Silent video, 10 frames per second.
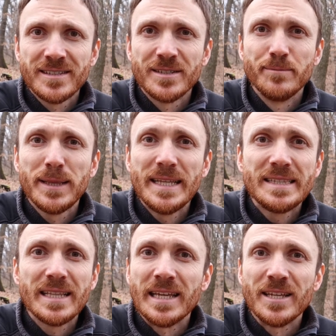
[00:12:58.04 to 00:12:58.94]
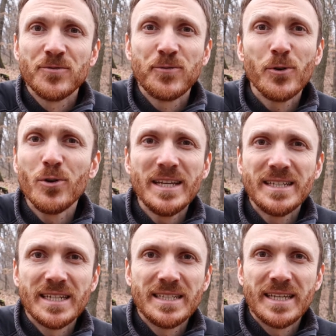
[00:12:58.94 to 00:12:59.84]
Completely, fully
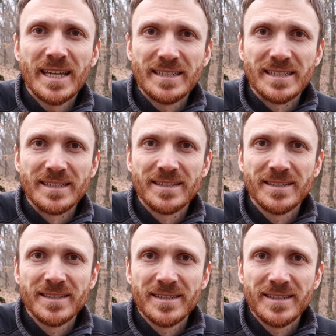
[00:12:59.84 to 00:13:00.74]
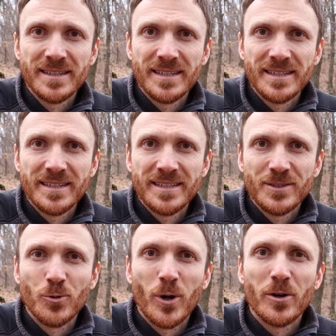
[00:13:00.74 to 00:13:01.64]
dedicated
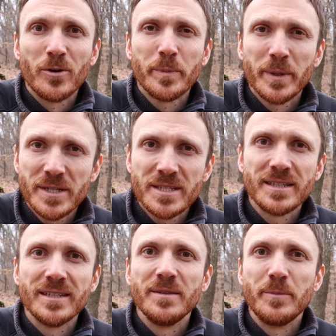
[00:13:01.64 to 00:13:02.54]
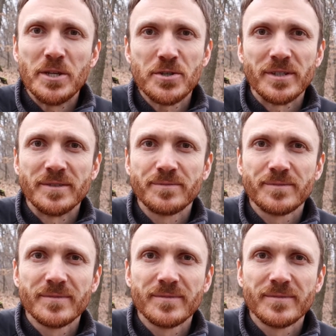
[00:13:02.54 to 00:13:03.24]
to our personal mission.